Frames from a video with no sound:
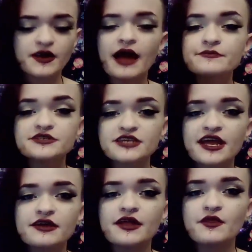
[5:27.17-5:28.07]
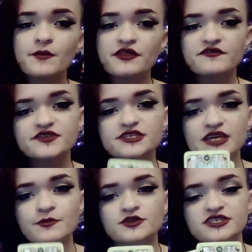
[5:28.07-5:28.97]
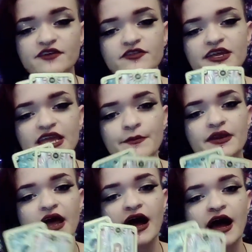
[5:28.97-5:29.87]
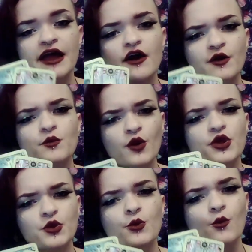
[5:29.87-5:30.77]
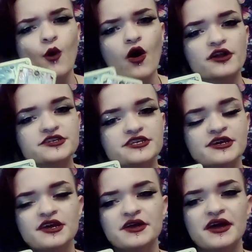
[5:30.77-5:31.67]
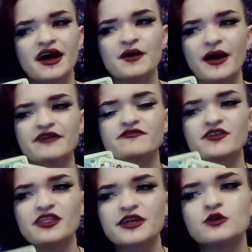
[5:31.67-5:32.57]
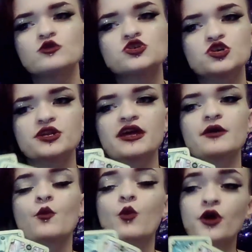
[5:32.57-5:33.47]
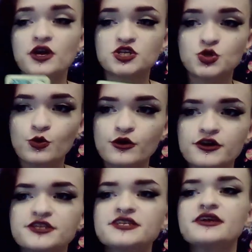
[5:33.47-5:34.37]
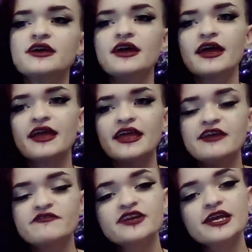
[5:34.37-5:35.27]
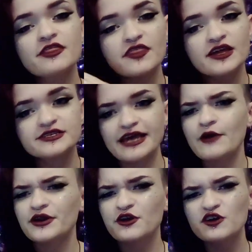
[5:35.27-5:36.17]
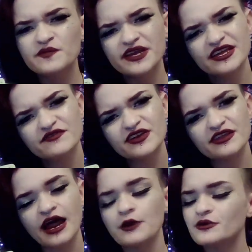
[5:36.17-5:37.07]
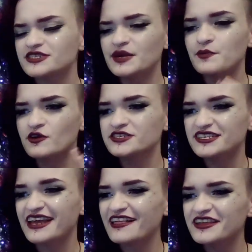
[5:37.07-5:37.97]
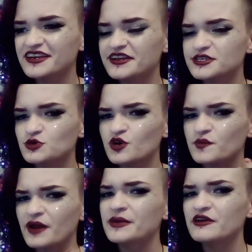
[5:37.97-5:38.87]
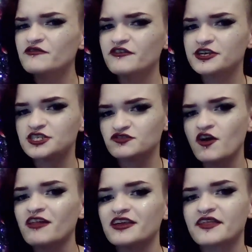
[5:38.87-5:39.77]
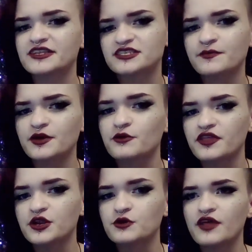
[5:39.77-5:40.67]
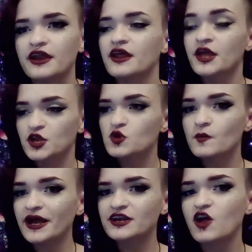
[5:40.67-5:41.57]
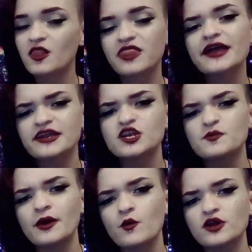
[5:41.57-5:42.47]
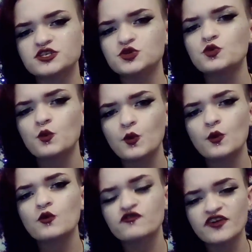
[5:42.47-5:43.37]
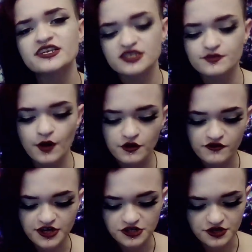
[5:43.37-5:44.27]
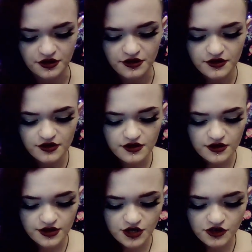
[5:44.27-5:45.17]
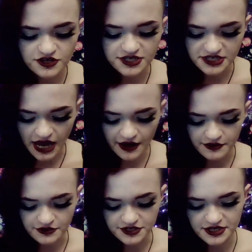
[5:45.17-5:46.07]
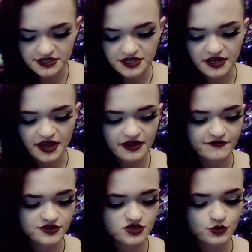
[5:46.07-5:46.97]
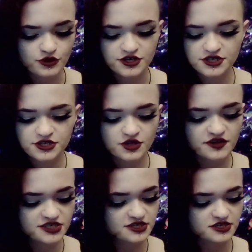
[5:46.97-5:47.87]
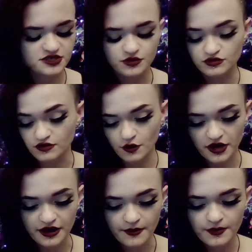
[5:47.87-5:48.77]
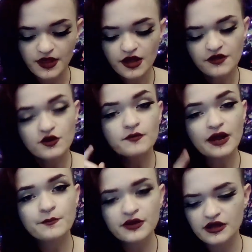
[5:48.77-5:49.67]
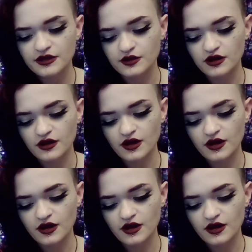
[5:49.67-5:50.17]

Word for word: But I'm saying in the month of December, definitely keep an eye on what you want. Um, I feel like you should work towards evening things out. It could be even, I don't want to say personality disorder, but I'm hearing very strongly that something within you that you might not like and you might want to fix in moderation. Your desires is the King of Swords. So this is a, okay, there might be,